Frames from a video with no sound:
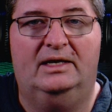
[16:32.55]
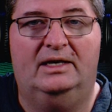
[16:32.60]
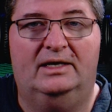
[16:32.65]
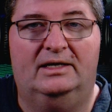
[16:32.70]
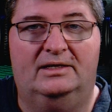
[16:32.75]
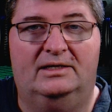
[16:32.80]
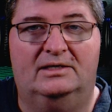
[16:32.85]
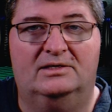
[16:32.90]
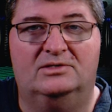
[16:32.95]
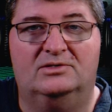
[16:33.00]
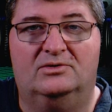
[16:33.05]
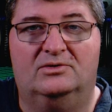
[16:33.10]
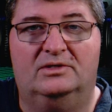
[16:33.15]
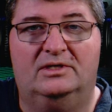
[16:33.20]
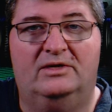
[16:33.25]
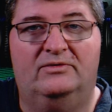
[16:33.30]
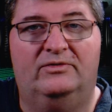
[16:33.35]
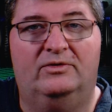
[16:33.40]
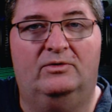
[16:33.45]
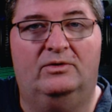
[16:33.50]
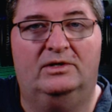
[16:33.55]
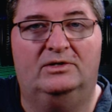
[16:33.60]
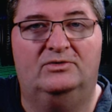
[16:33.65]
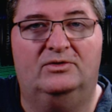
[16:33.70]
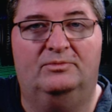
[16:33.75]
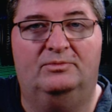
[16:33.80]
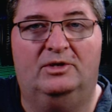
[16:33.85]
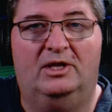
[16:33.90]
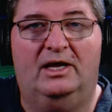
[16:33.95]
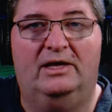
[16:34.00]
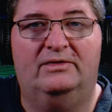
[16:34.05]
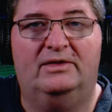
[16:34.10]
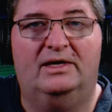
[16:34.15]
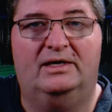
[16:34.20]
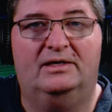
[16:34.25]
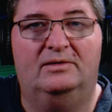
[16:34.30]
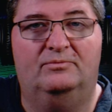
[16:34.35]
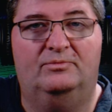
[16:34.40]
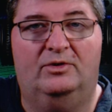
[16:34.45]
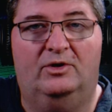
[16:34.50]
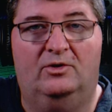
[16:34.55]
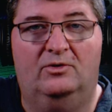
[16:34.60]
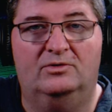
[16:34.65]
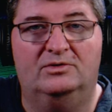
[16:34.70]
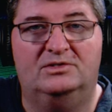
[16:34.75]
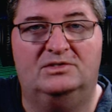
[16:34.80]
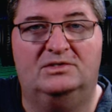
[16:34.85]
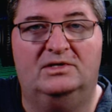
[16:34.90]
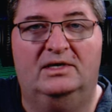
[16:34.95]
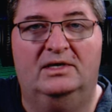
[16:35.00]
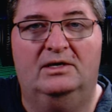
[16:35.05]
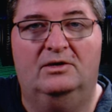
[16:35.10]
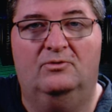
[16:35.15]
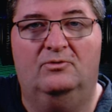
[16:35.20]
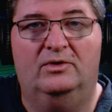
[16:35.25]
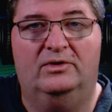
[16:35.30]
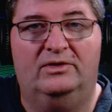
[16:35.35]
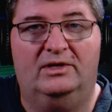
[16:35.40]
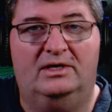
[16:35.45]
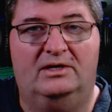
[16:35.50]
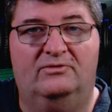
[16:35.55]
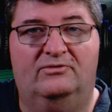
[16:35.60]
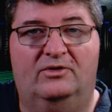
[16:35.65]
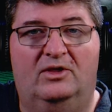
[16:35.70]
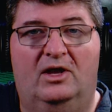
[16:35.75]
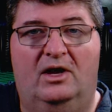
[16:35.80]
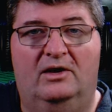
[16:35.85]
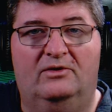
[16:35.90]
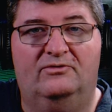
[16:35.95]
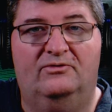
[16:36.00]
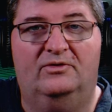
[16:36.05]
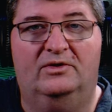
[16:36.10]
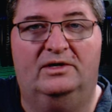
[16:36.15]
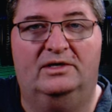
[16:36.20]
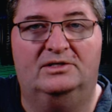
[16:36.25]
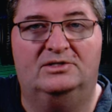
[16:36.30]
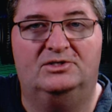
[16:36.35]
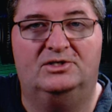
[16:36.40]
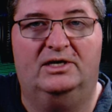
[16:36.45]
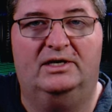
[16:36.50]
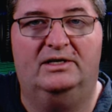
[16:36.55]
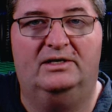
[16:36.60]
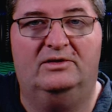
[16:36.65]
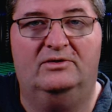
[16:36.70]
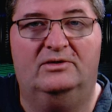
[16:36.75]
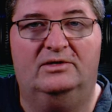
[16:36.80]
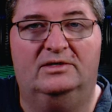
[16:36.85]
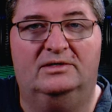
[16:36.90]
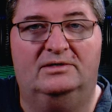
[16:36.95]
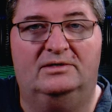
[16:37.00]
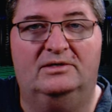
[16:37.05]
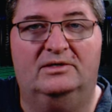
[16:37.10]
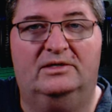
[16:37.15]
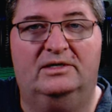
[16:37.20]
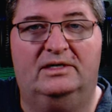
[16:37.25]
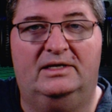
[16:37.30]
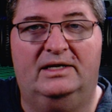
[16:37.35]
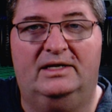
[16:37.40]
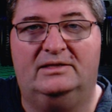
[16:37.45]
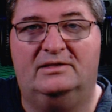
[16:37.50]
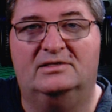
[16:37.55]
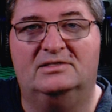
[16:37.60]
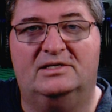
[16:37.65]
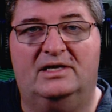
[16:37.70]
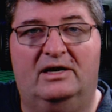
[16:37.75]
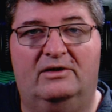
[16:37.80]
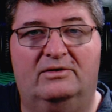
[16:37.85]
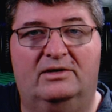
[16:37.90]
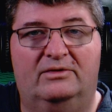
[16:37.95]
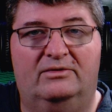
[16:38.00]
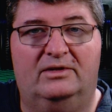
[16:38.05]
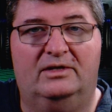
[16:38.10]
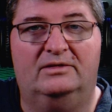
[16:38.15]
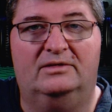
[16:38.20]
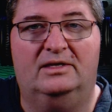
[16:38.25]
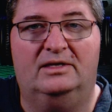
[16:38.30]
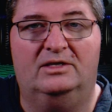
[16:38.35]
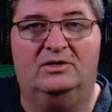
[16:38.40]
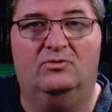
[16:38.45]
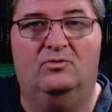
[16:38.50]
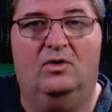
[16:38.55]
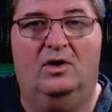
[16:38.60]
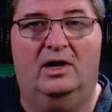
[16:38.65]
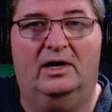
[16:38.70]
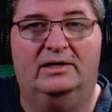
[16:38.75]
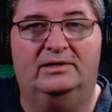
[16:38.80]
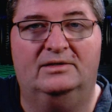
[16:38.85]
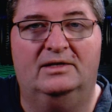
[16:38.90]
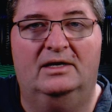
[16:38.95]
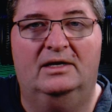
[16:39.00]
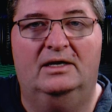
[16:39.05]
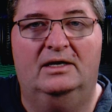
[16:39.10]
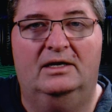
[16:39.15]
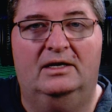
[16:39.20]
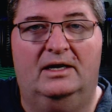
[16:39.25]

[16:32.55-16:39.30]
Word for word: And certainly if you want to apply that in post with any vlog footage, you could get the sound I think that you want.